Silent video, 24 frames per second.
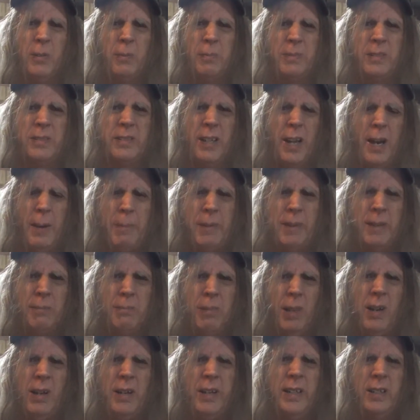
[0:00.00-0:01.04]
stopping
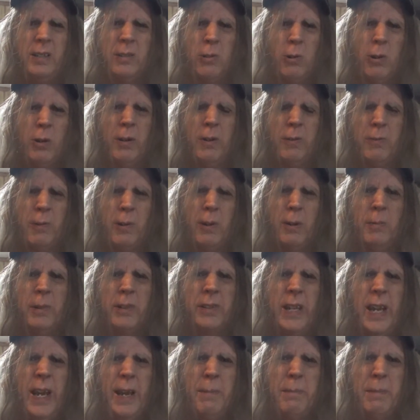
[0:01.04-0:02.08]
blocking tort reform
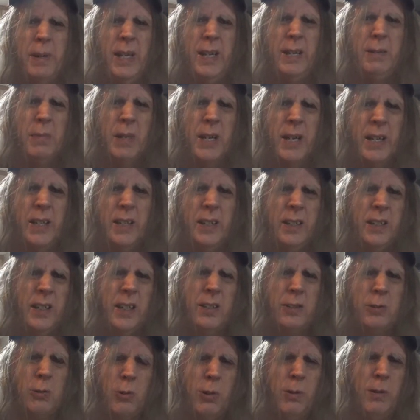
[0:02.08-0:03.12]
with campaign money. You
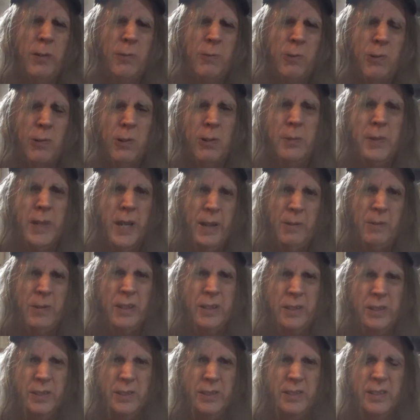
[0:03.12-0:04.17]
get tort reform, that
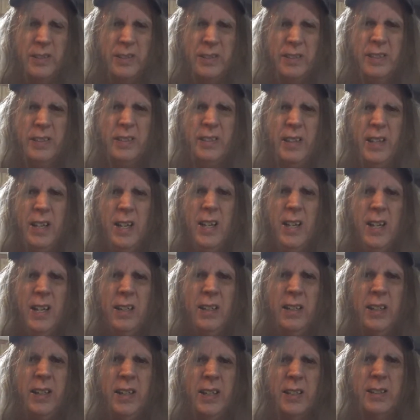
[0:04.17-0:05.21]
reduces it.
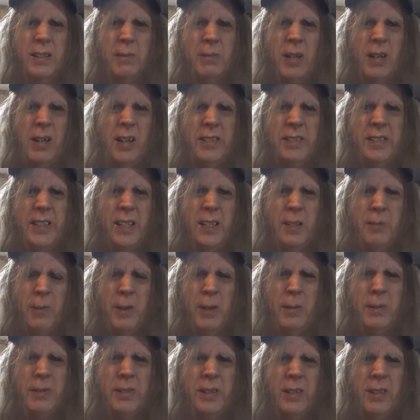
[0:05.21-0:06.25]
You get the cost down the
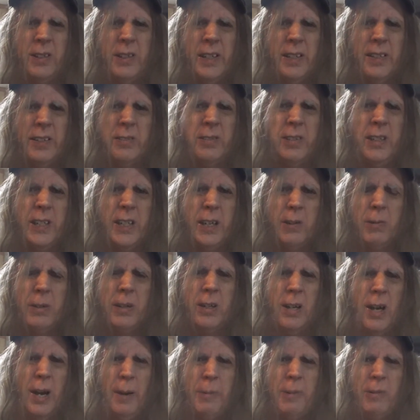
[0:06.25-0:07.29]
pharmaceutical industry, you get rid
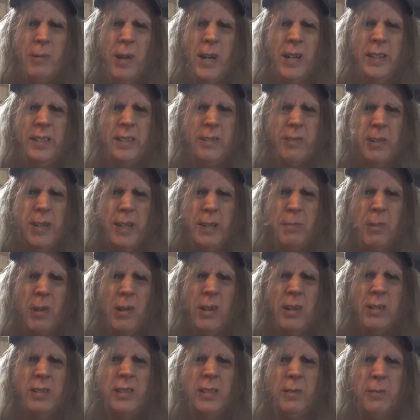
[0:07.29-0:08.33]
of copyrights and
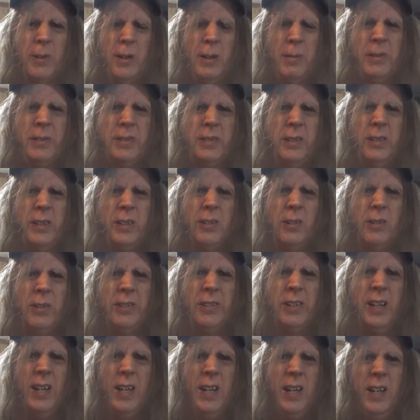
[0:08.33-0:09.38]
trademarks on the
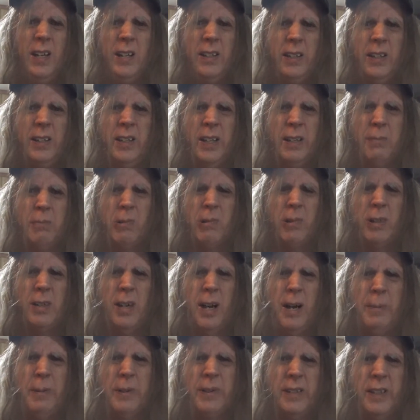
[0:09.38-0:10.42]
pharmaceuticals, you get more
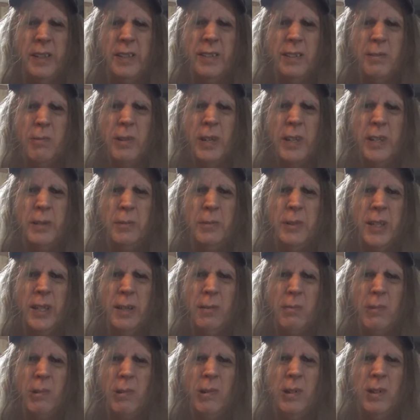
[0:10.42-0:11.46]
competition with them, you
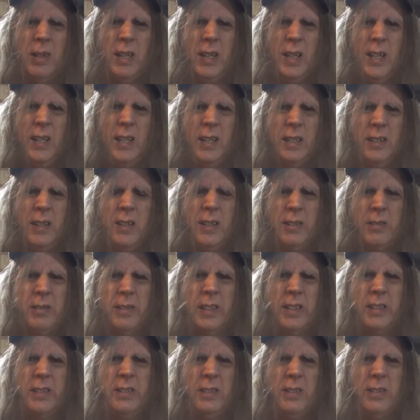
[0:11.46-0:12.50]
get more
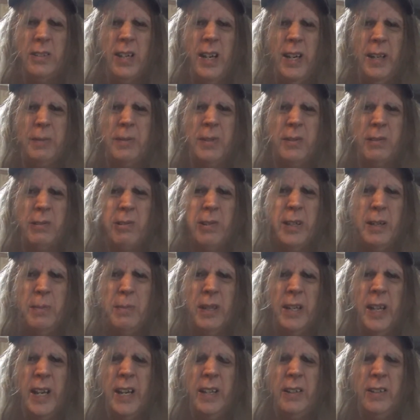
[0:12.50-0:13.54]
non-traditional types of
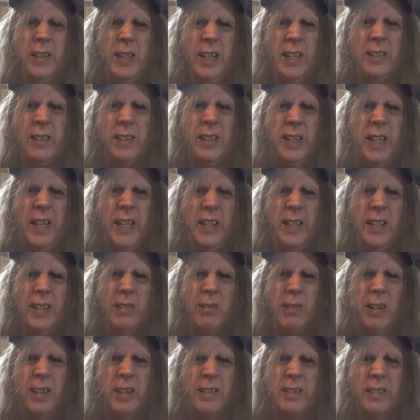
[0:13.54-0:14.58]
treatment, and you get Canadian
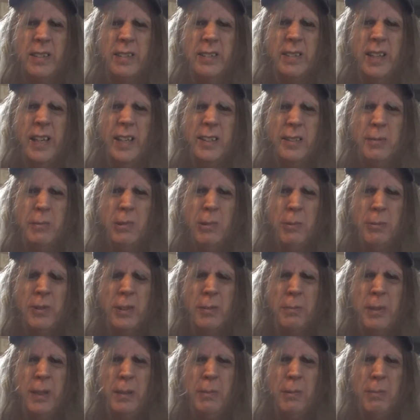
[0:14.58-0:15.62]
drugs accessible
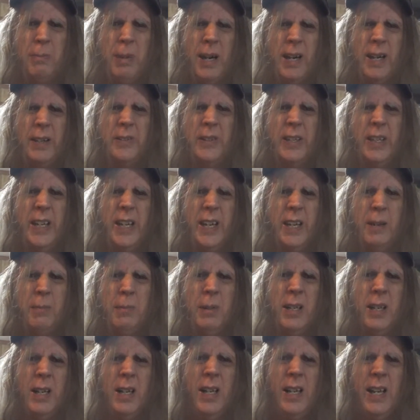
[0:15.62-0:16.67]
so people buy
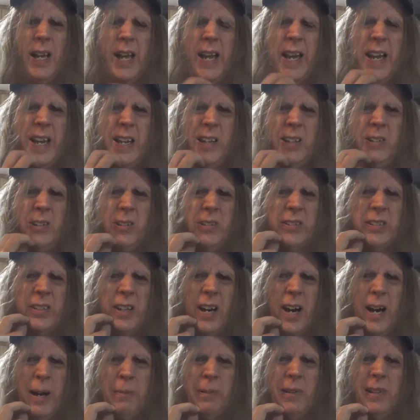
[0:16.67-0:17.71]
them, and you
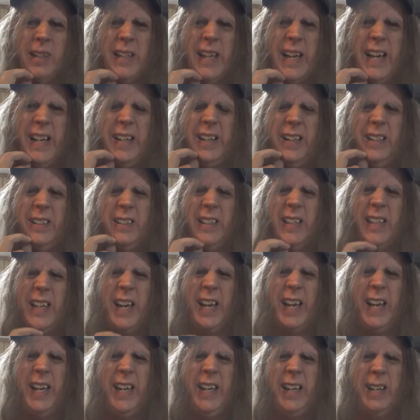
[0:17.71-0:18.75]
stop letting the
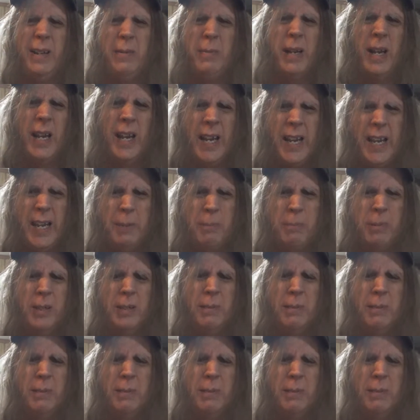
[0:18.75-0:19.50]
AMA